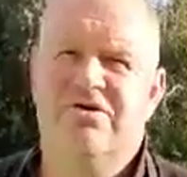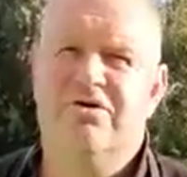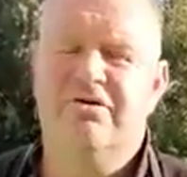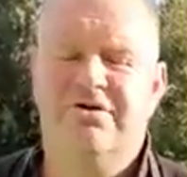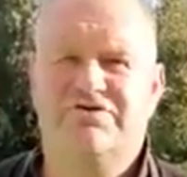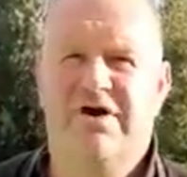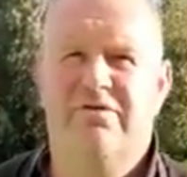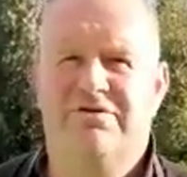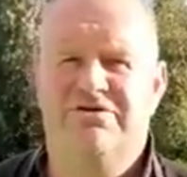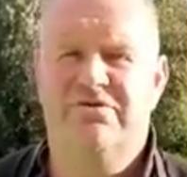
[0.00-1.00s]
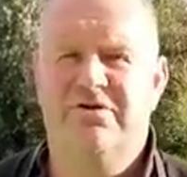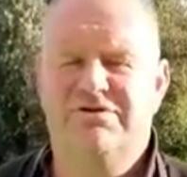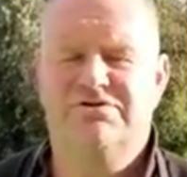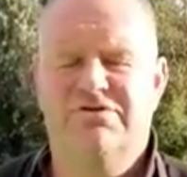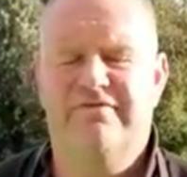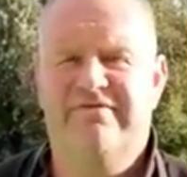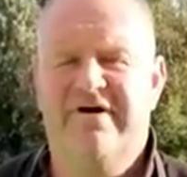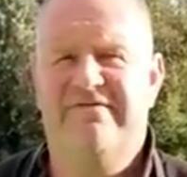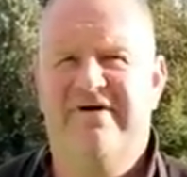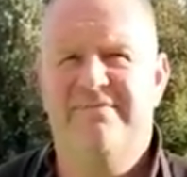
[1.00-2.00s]
you know, a trail or two, another two
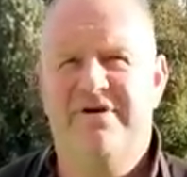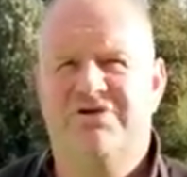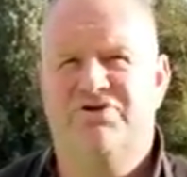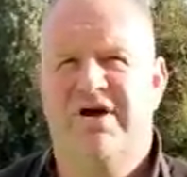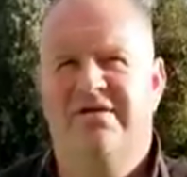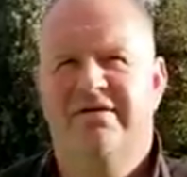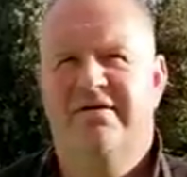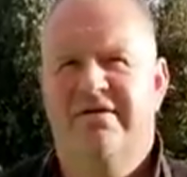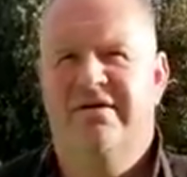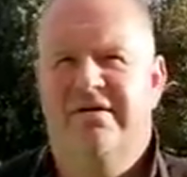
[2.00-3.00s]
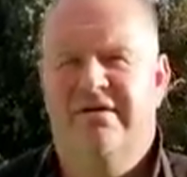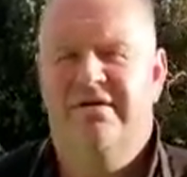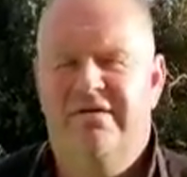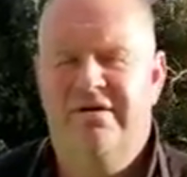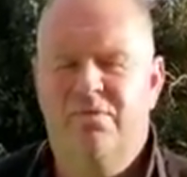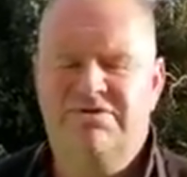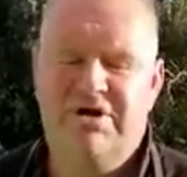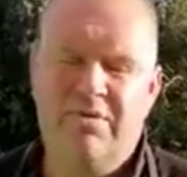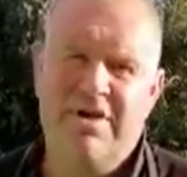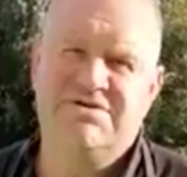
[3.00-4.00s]
five five meter trail, and we'll
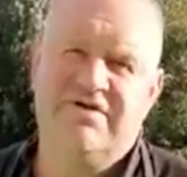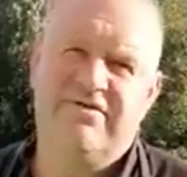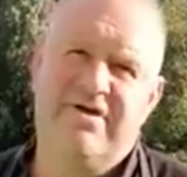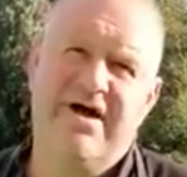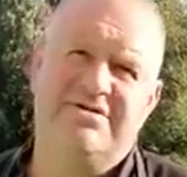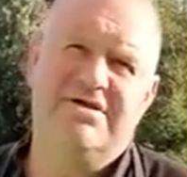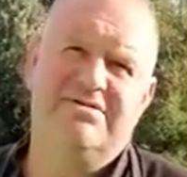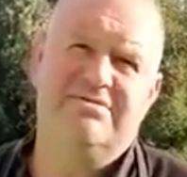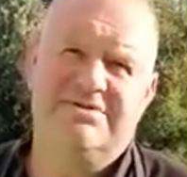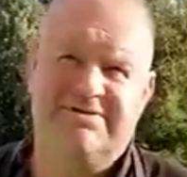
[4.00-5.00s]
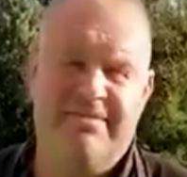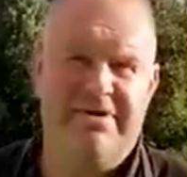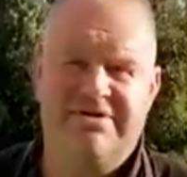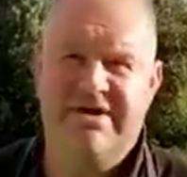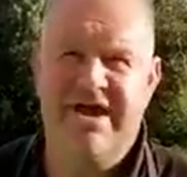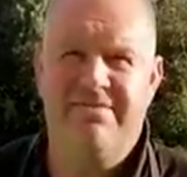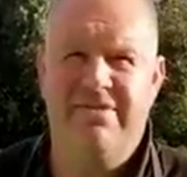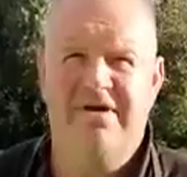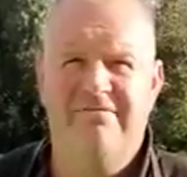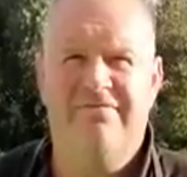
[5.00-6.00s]
see how he is after that. And step at a time,
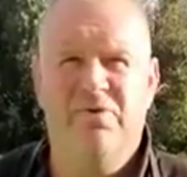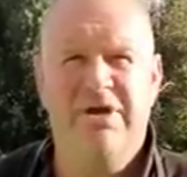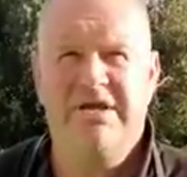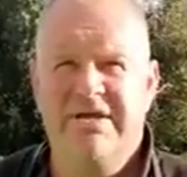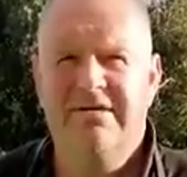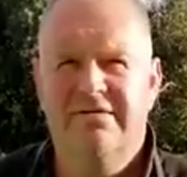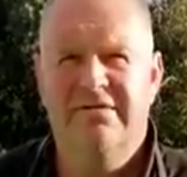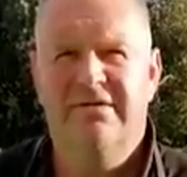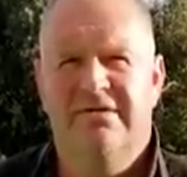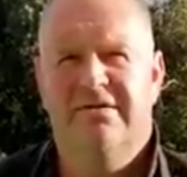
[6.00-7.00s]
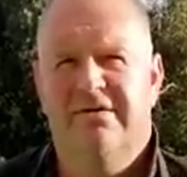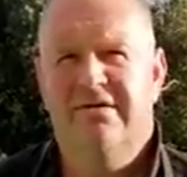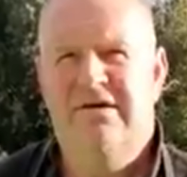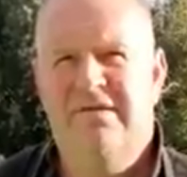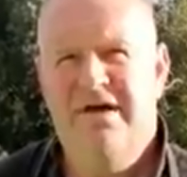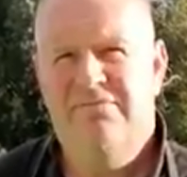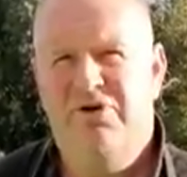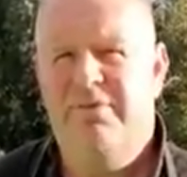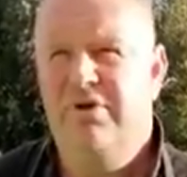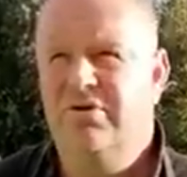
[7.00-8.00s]
and then 480, and then
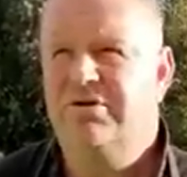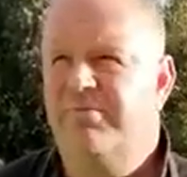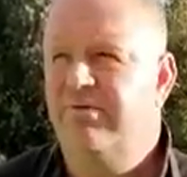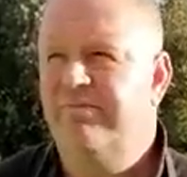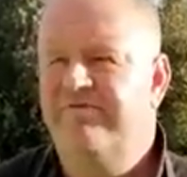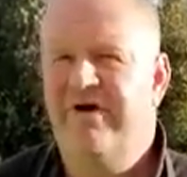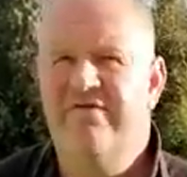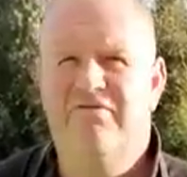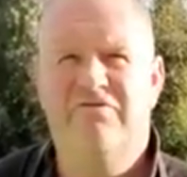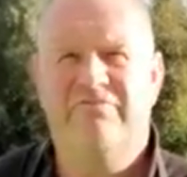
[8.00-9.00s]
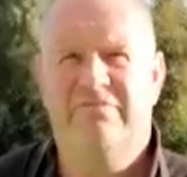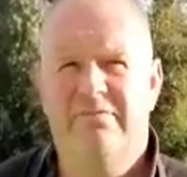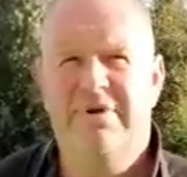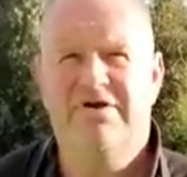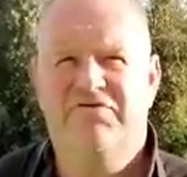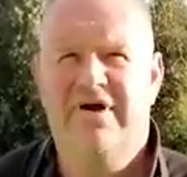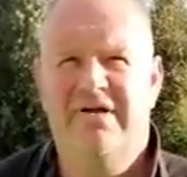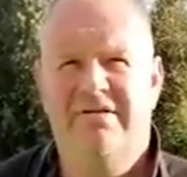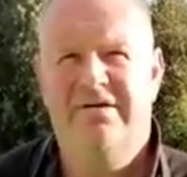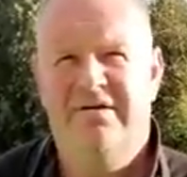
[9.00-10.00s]
probably look to put him 500 meter
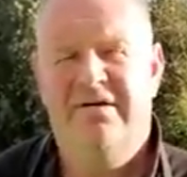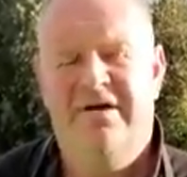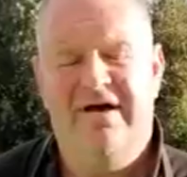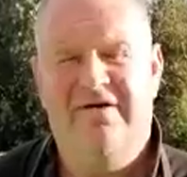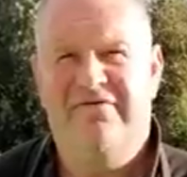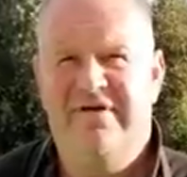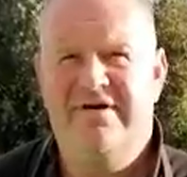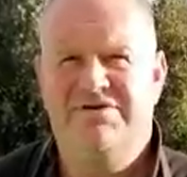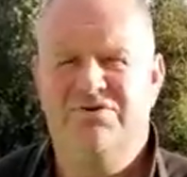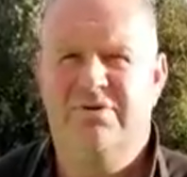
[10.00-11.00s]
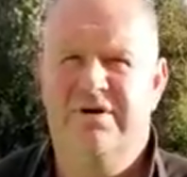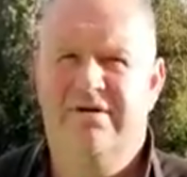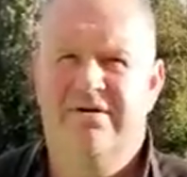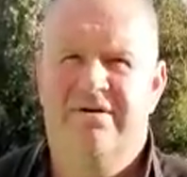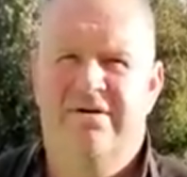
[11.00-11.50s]
trail after that. So uh,